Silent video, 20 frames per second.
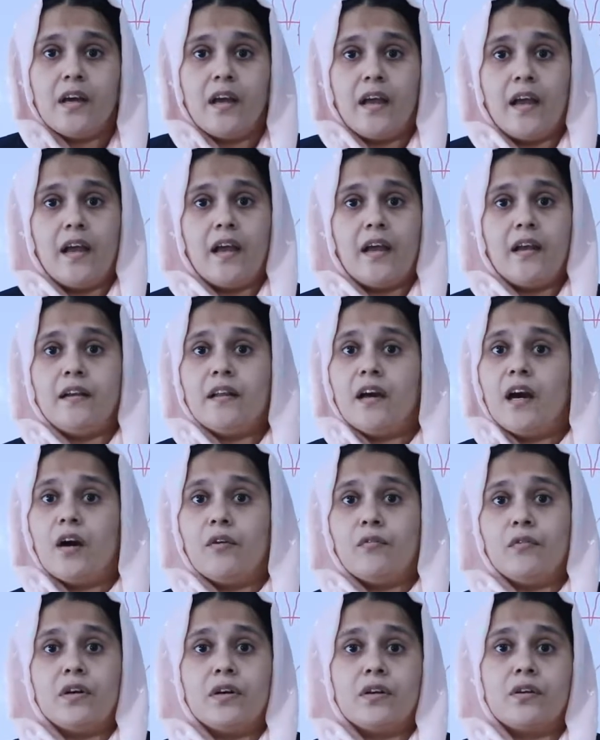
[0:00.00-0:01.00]
and
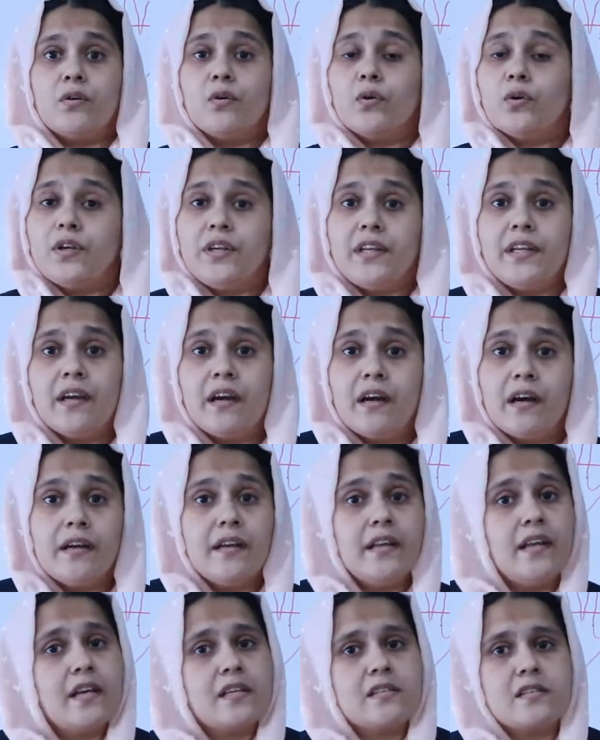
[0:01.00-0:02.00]
our
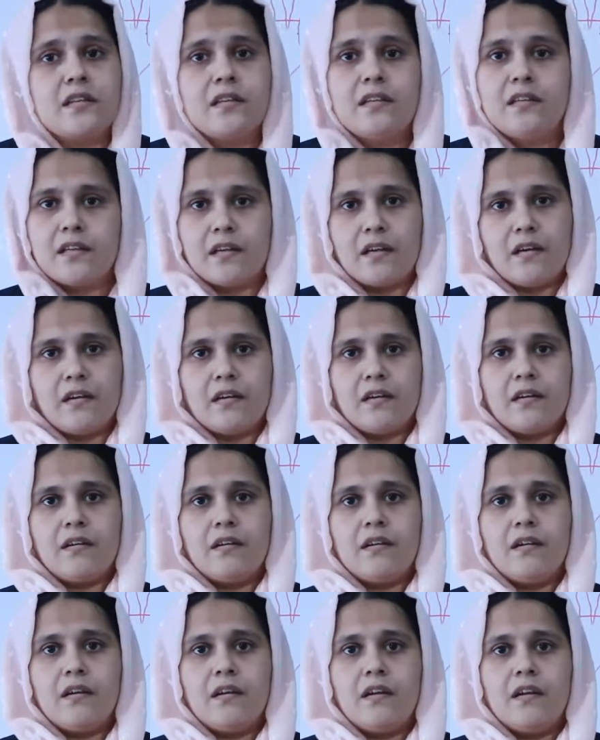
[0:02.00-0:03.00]
courtyard, etc.
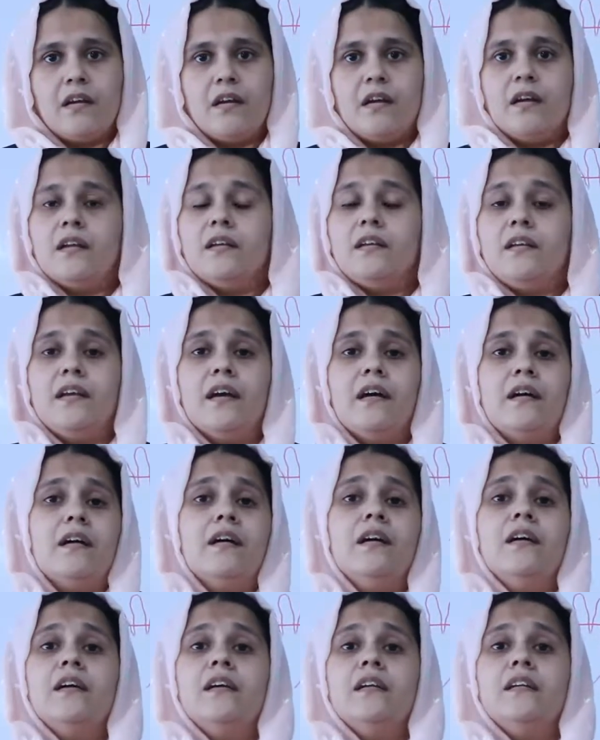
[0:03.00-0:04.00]

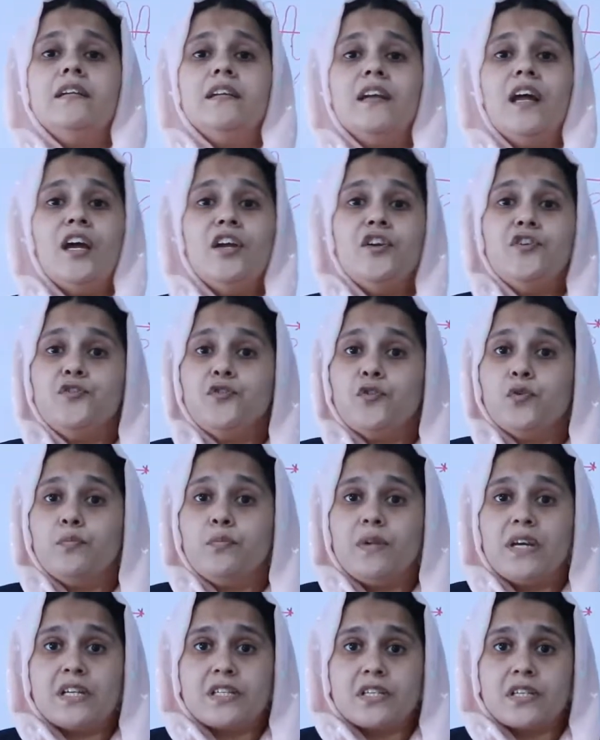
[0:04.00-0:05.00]
Yeah, try to
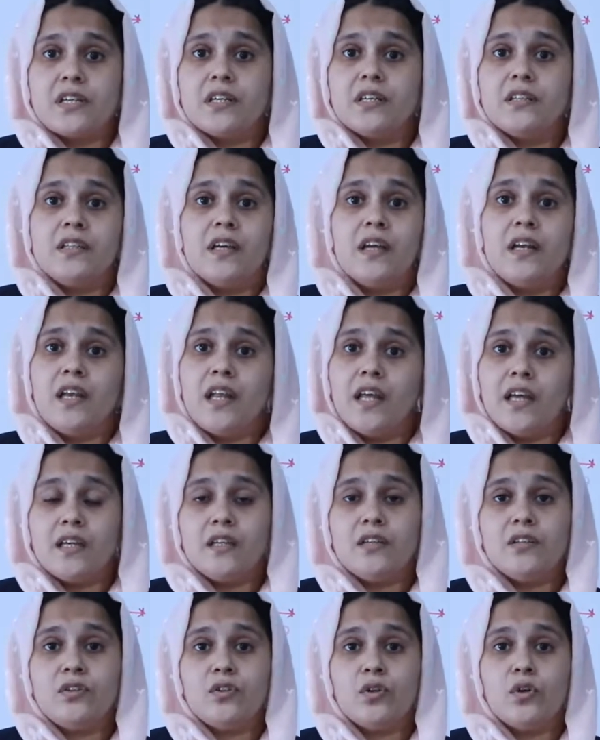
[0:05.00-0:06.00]
measure the
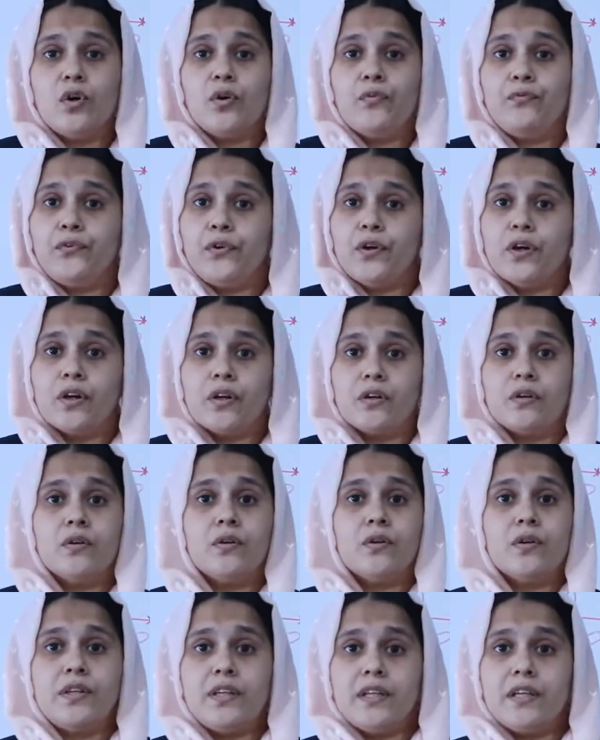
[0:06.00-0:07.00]
length of your
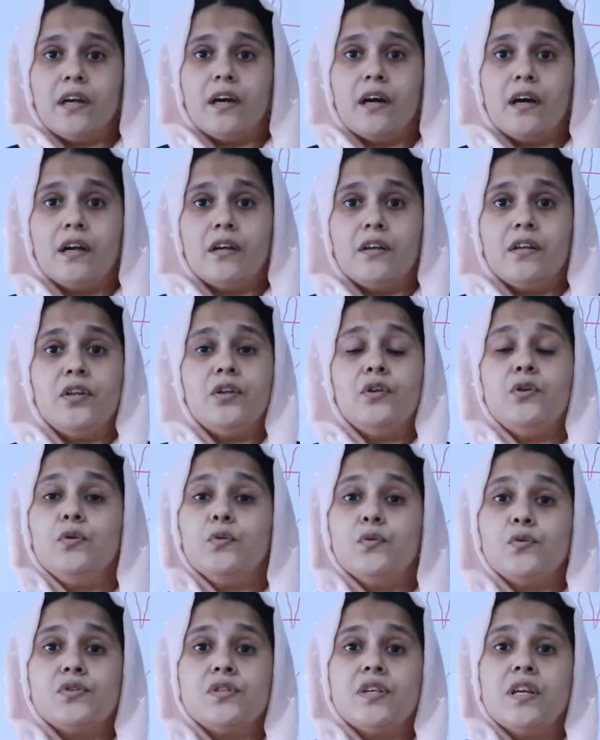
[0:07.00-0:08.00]
courtyard
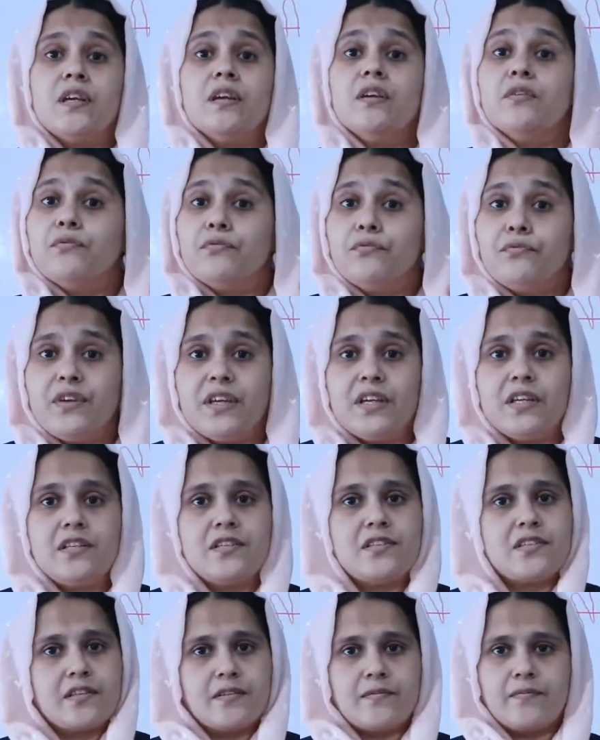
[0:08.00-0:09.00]
using
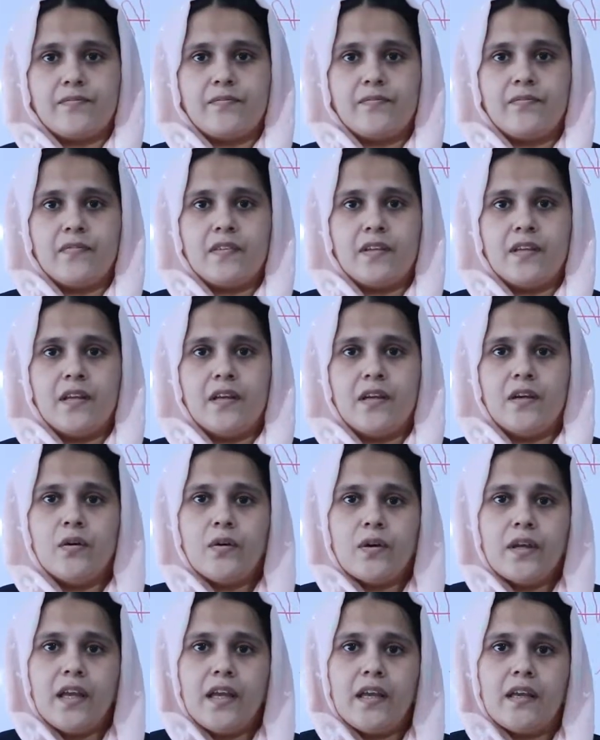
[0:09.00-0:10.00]
feet.
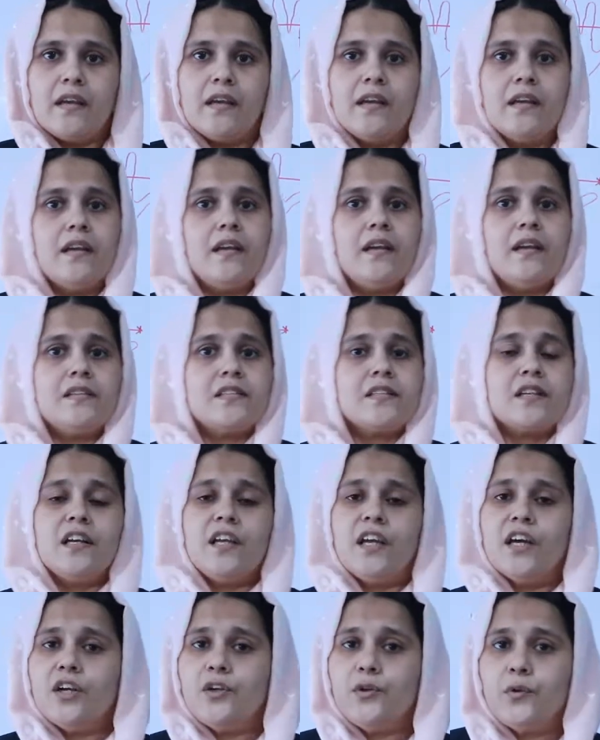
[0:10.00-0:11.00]
Okay, it's
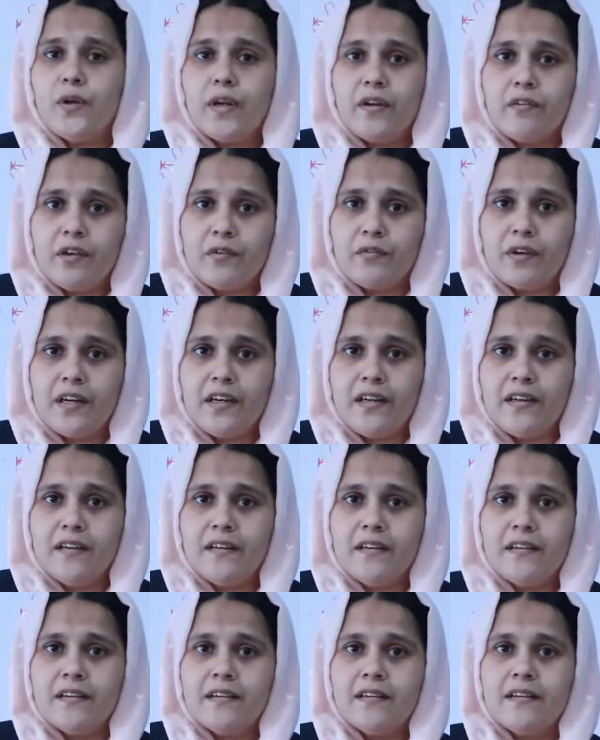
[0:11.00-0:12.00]
clear to everyone?
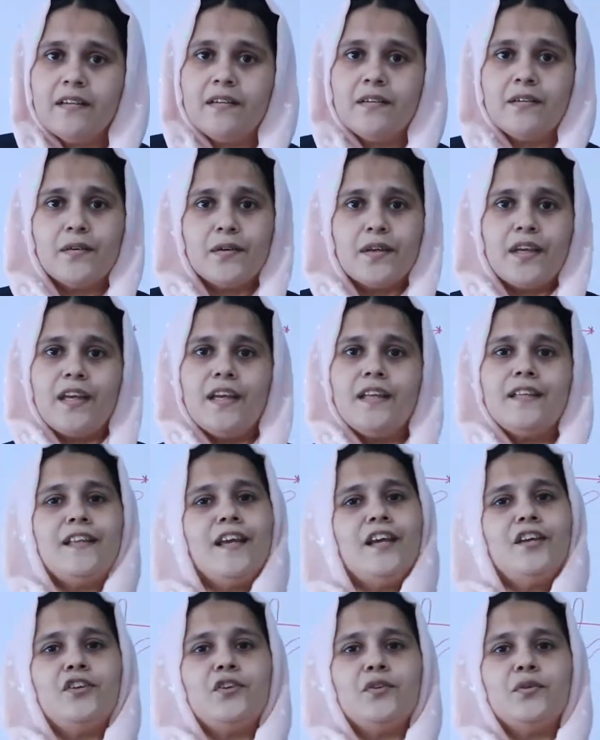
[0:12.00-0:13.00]
Okay,
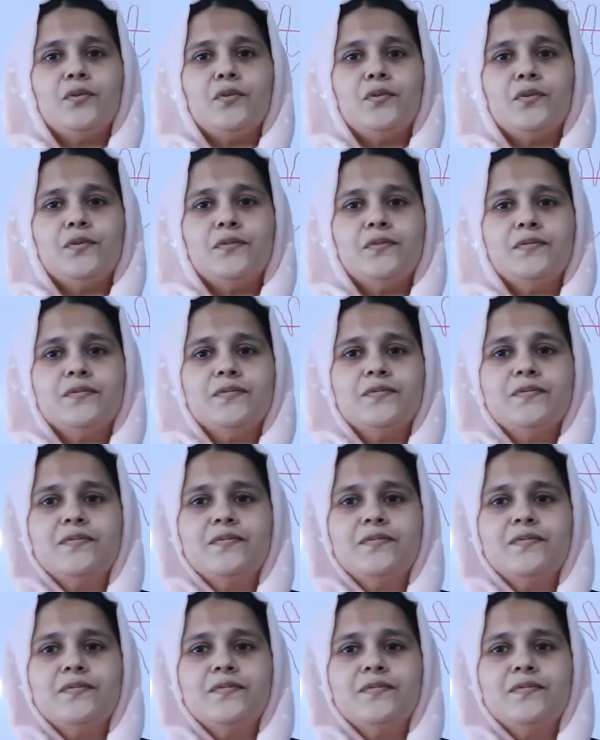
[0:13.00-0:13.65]
thank you.